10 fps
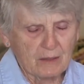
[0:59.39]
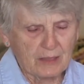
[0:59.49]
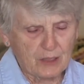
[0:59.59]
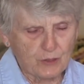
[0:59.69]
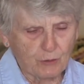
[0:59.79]

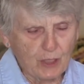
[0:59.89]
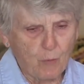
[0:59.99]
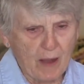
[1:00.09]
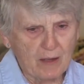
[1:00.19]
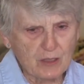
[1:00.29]
that Julie
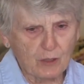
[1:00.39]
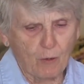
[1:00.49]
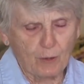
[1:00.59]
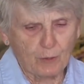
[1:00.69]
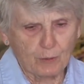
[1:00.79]
wanted us to
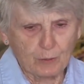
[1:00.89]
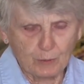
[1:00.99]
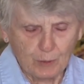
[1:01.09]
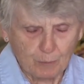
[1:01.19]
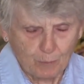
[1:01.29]
go to the
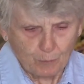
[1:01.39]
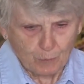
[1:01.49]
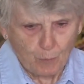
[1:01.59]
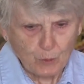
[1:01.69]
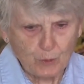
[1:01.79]

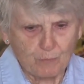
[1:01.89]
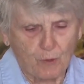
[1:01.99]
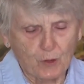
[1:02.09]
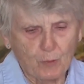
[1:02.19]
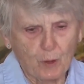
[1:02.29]
most
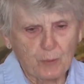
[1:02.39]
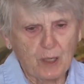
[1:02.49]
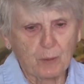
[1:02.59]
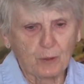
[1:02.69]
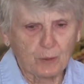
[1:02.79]
vulnerable
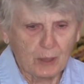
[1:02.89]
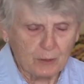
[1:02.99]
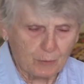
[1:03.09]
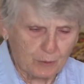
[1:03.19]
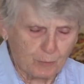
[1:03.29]
people,
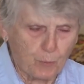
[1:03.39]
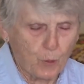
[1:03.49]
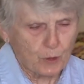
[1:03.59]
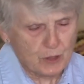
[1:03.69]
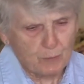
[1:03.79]
the
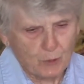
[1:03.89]
poorest and